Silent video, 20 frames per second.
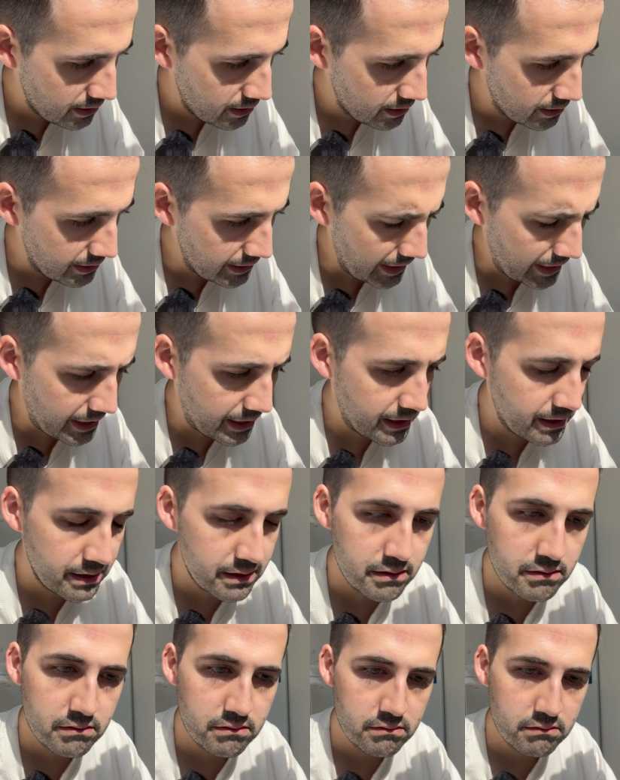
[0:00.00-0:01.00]
neck.
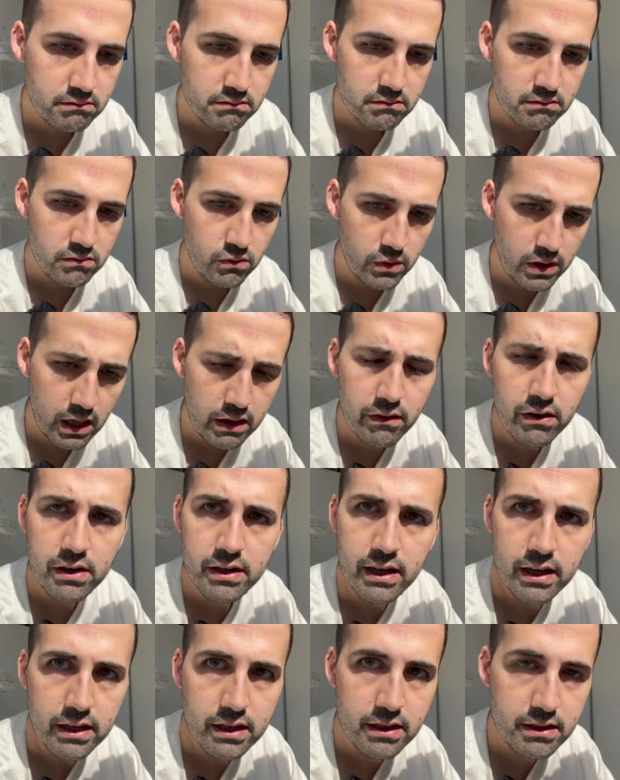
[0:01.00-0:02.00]
We have our
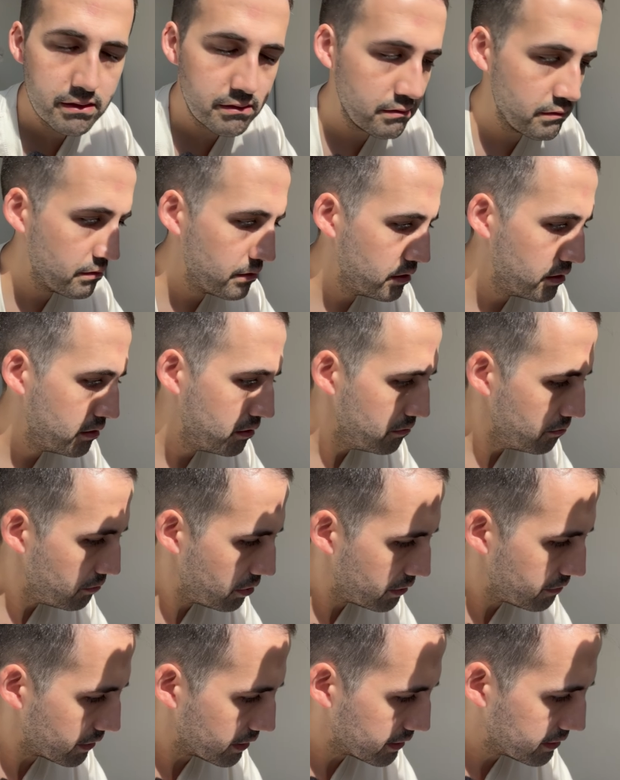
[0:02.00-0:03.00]
neck.
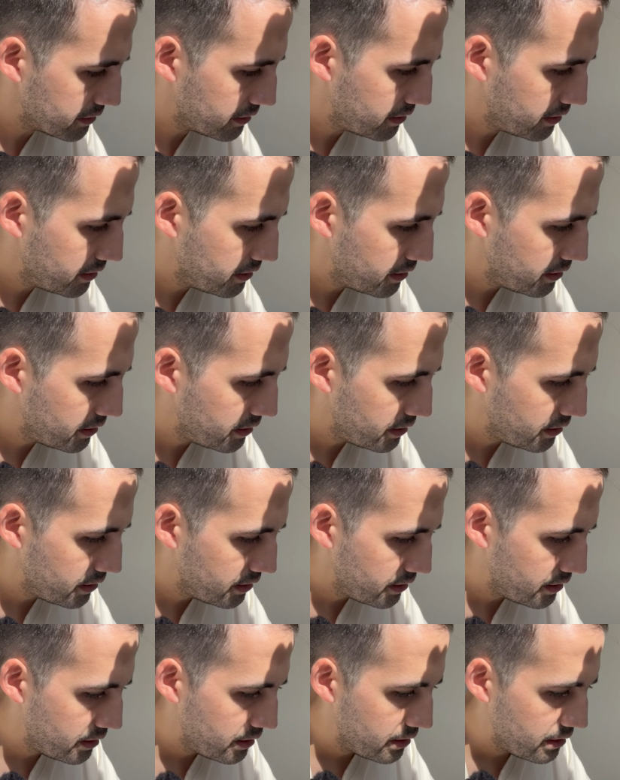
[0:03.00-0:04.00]
Perfect.
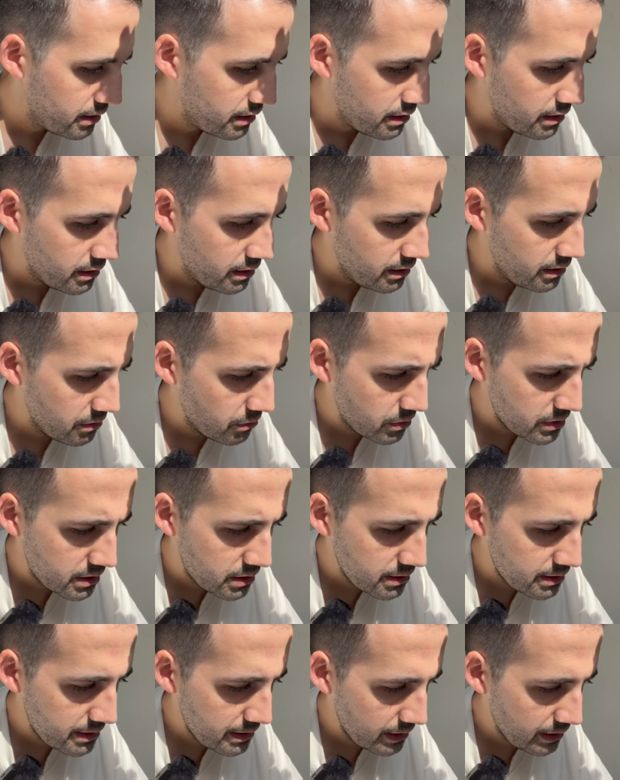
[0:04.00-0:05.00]
Which
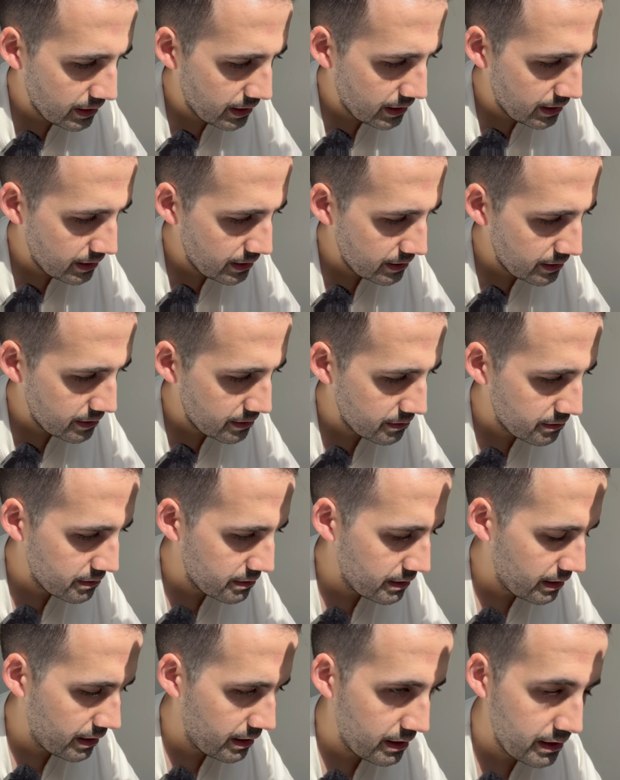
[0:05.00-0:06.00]
is a line
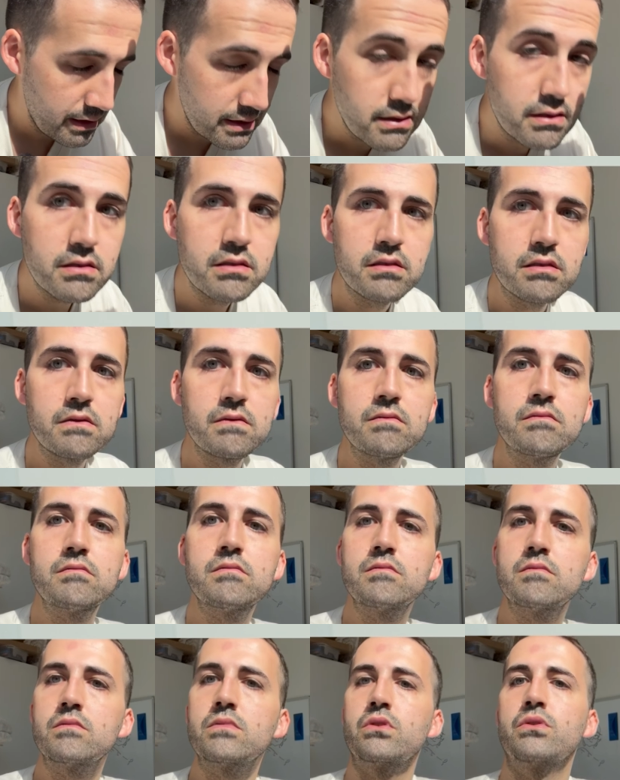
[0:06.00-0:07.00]
that,
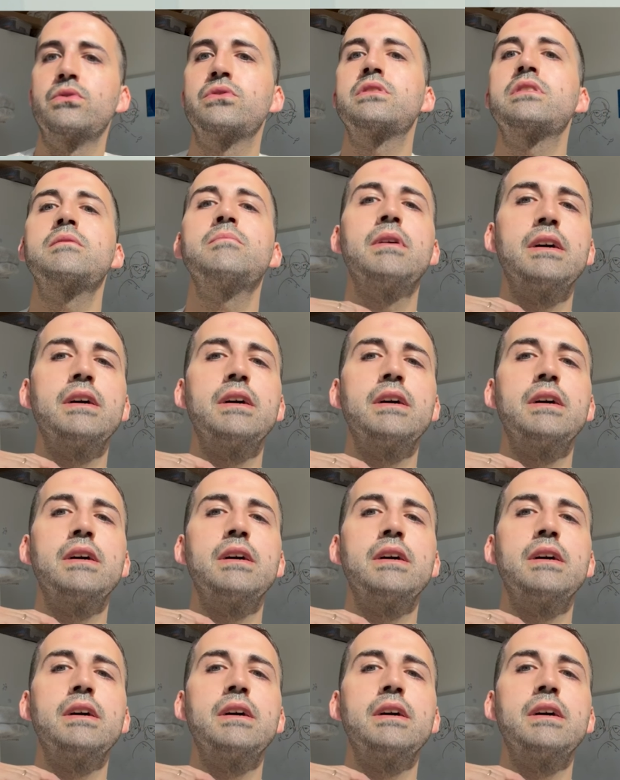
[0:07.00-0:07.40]
you see my